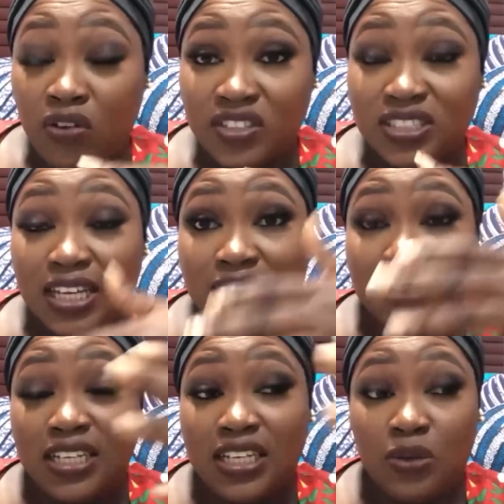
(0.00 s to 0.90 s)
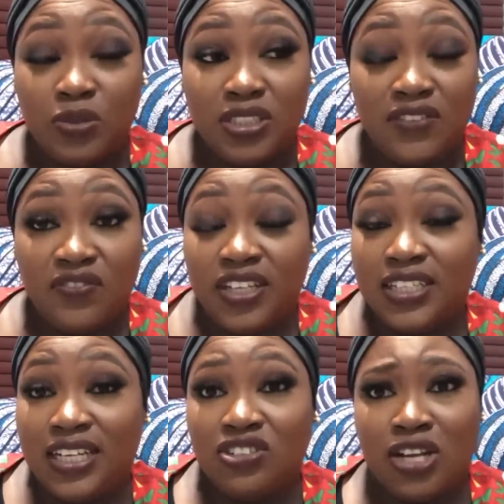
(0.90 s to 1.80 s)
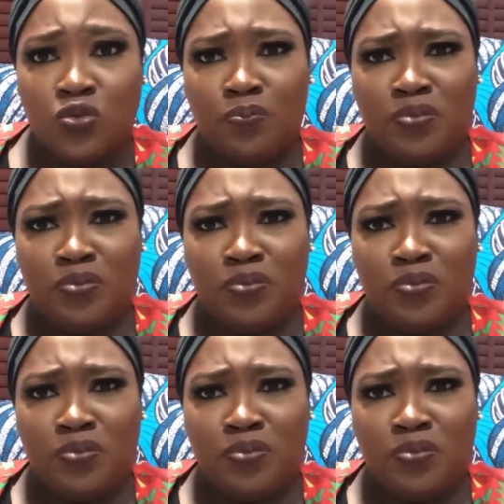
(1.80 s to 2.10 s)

my office, and I sat down with a friend and tried